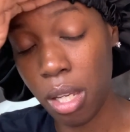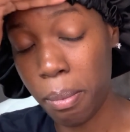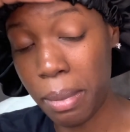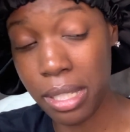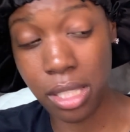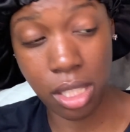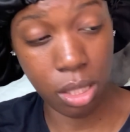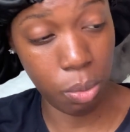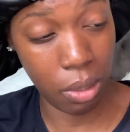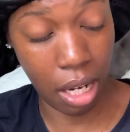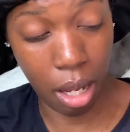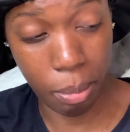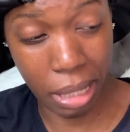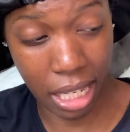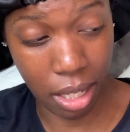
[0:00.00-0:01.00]
My sis went
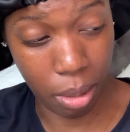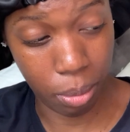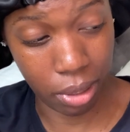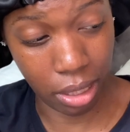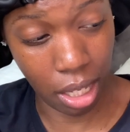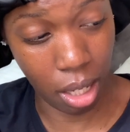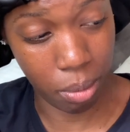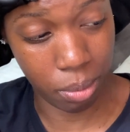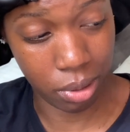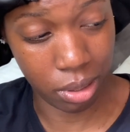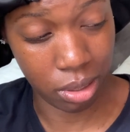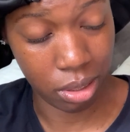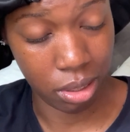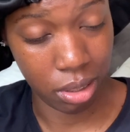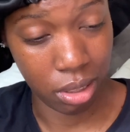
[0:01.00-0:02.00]
out bad with that one.
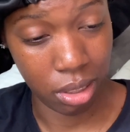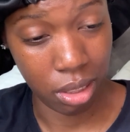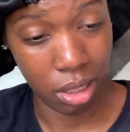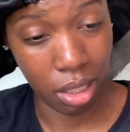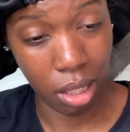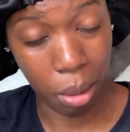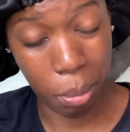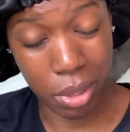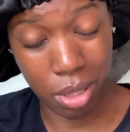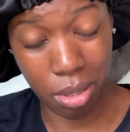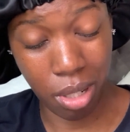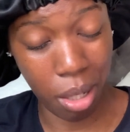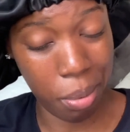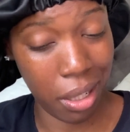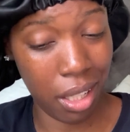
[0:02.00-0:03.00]
But you
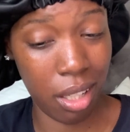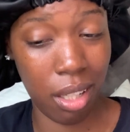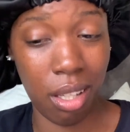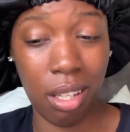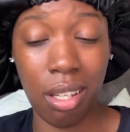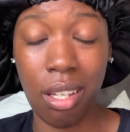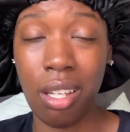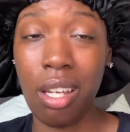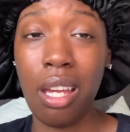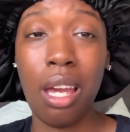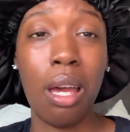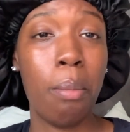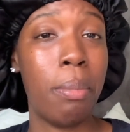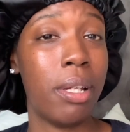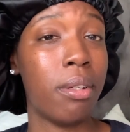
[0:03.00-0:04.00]
know what?
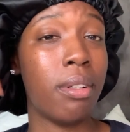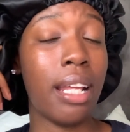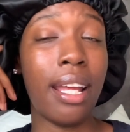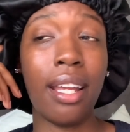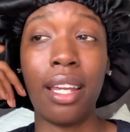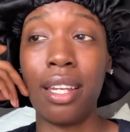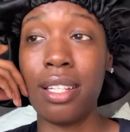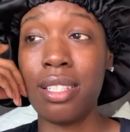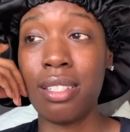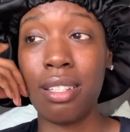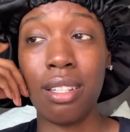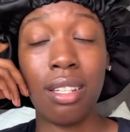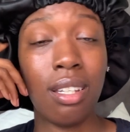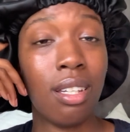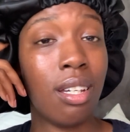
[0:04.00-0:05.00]
Better days.
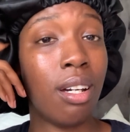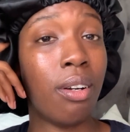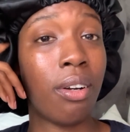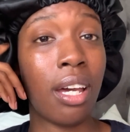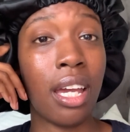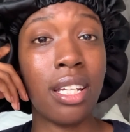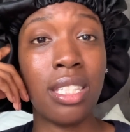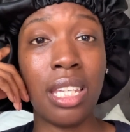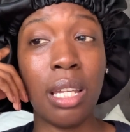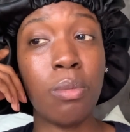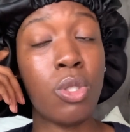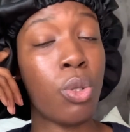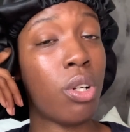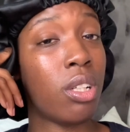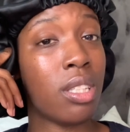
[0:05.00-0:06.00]
Okay, Team
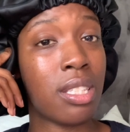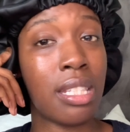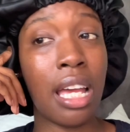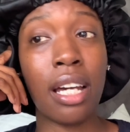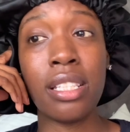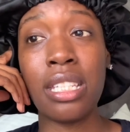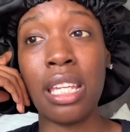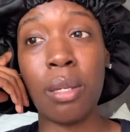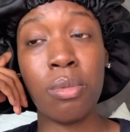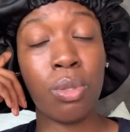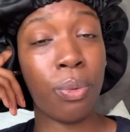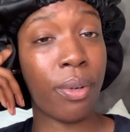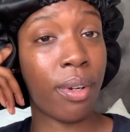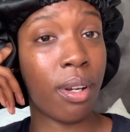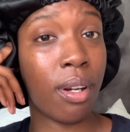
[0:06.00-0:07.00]
Twirl is now Team
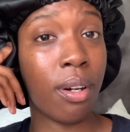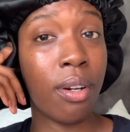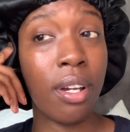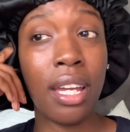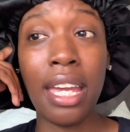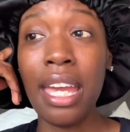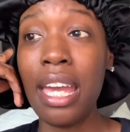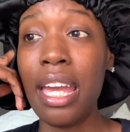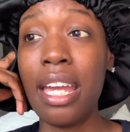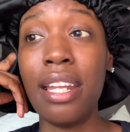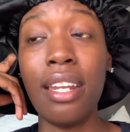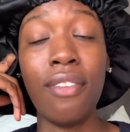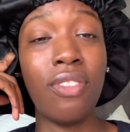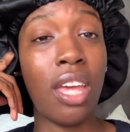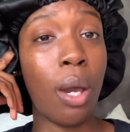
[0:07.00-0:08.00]
Swirl.
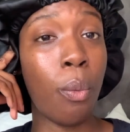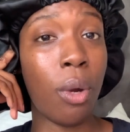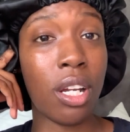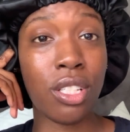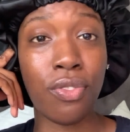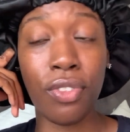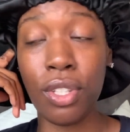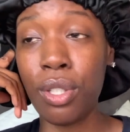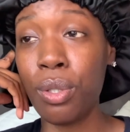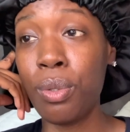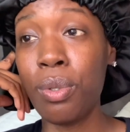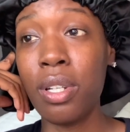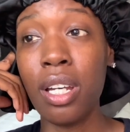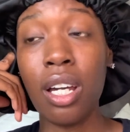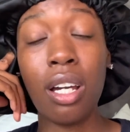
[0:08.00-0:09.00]
And if that works for
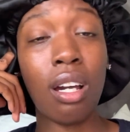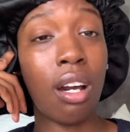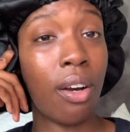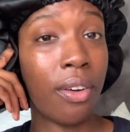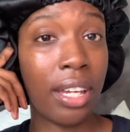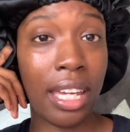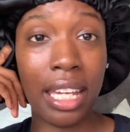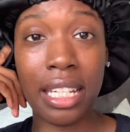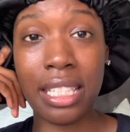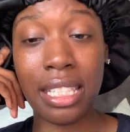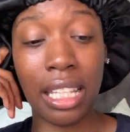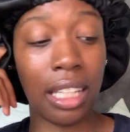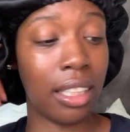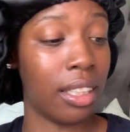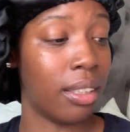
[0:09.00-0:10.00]
you, go ahead,
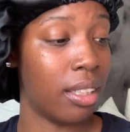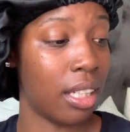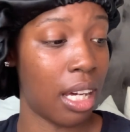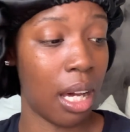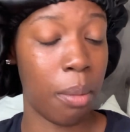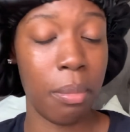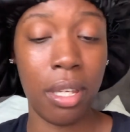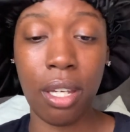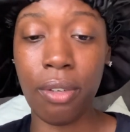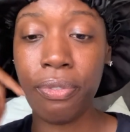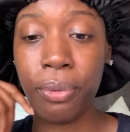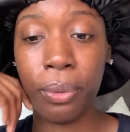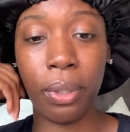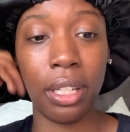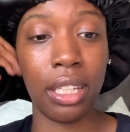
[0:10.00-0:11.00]
Stella. I'm here
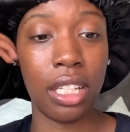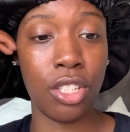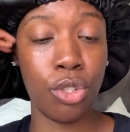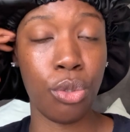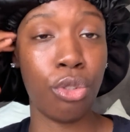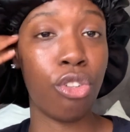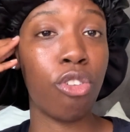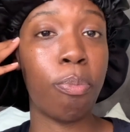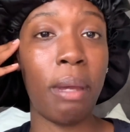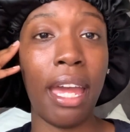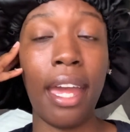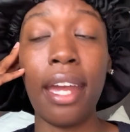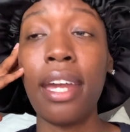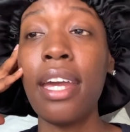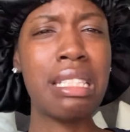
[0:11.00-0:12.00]
for it. Get your groove
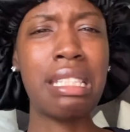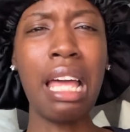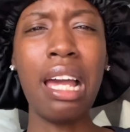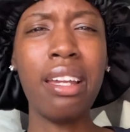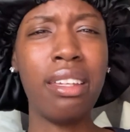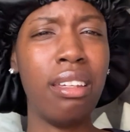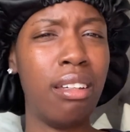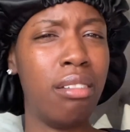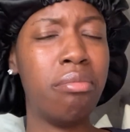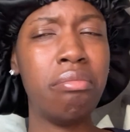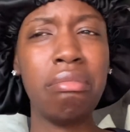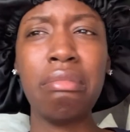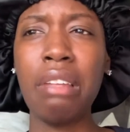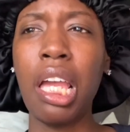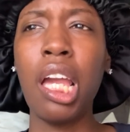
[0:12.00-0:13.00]
back. Sonya,
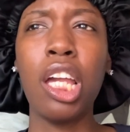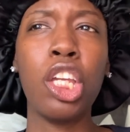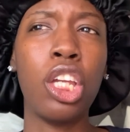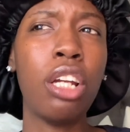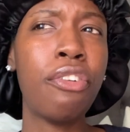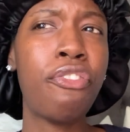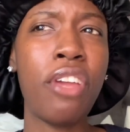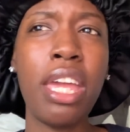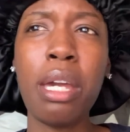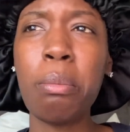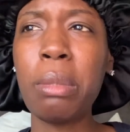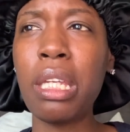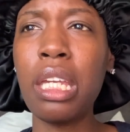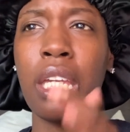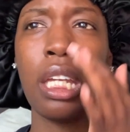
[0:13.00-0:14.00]
your
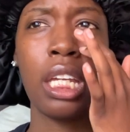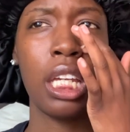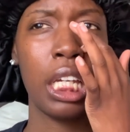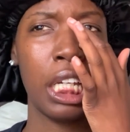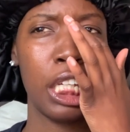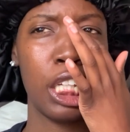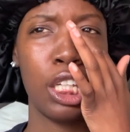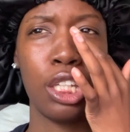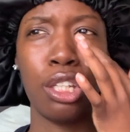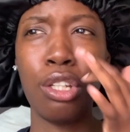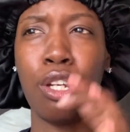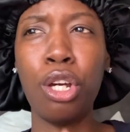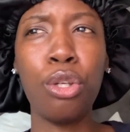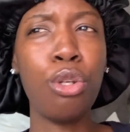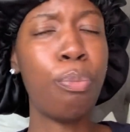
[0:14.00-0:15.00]
family, you
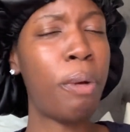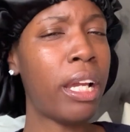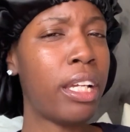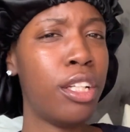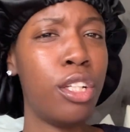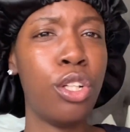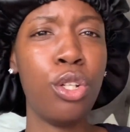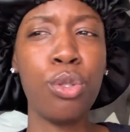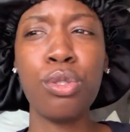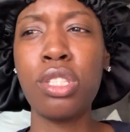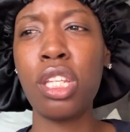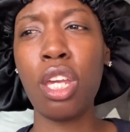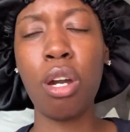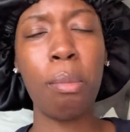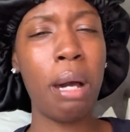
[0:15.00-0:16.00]
know, you breaking the news to
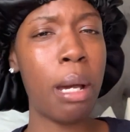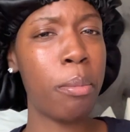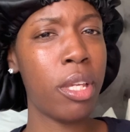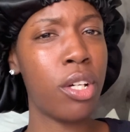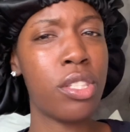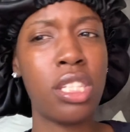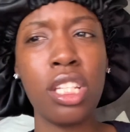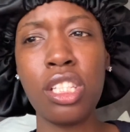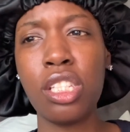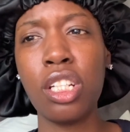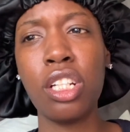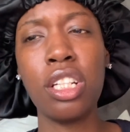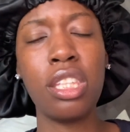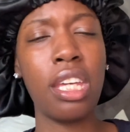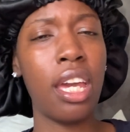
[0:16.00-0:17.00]
your mom and your
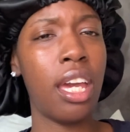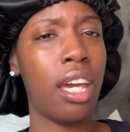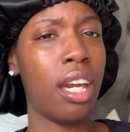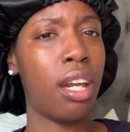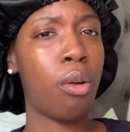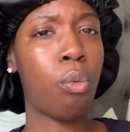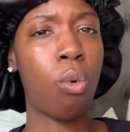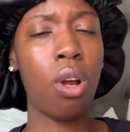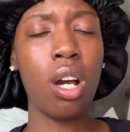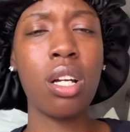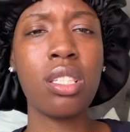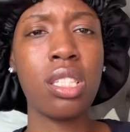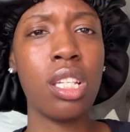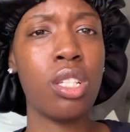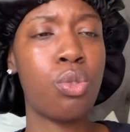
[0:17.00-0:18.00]
sister that
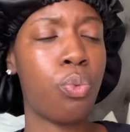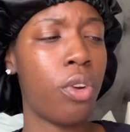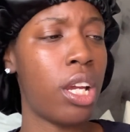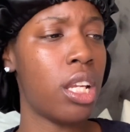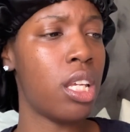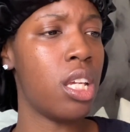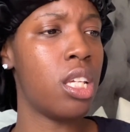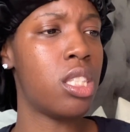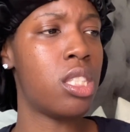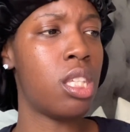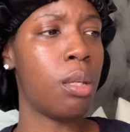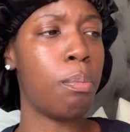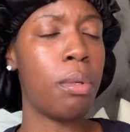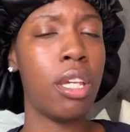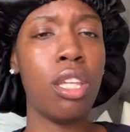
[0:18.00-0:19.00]
Ross is ready
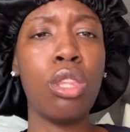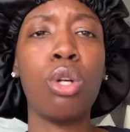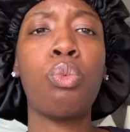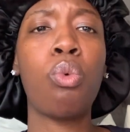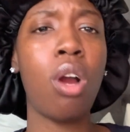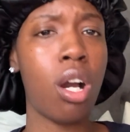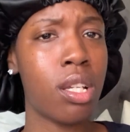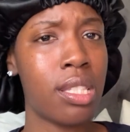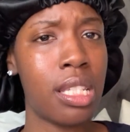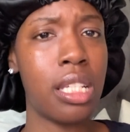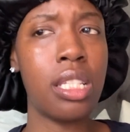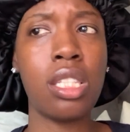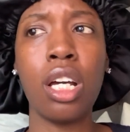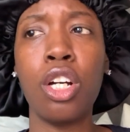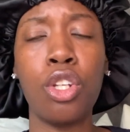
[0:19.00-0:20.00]
to be the
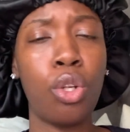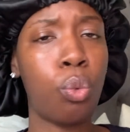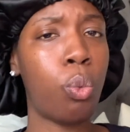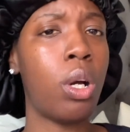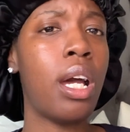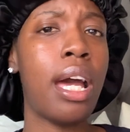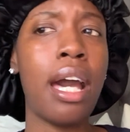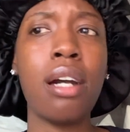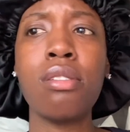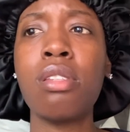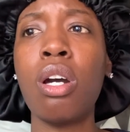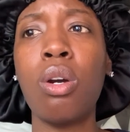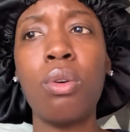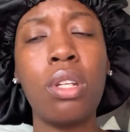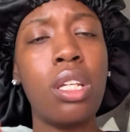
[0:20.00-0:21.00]
Rosses under one
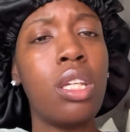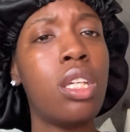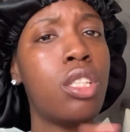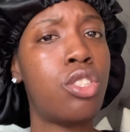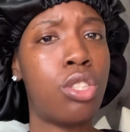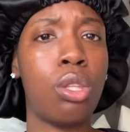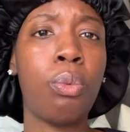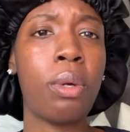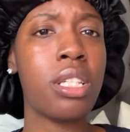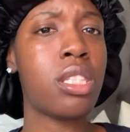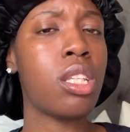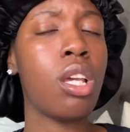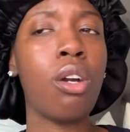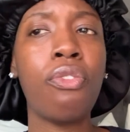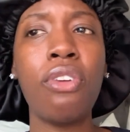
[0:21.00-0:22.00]
household and get the rest of
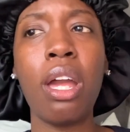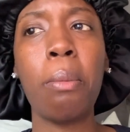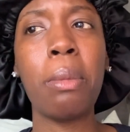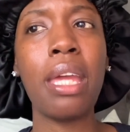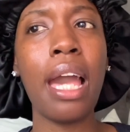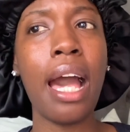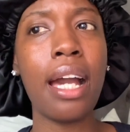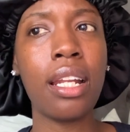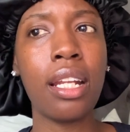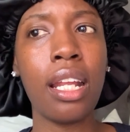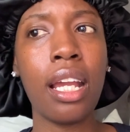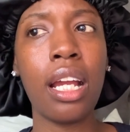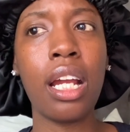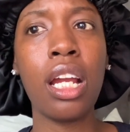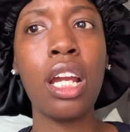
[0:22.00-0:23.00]
your family out of
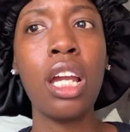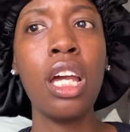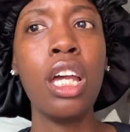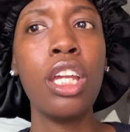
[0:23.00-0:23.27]
there.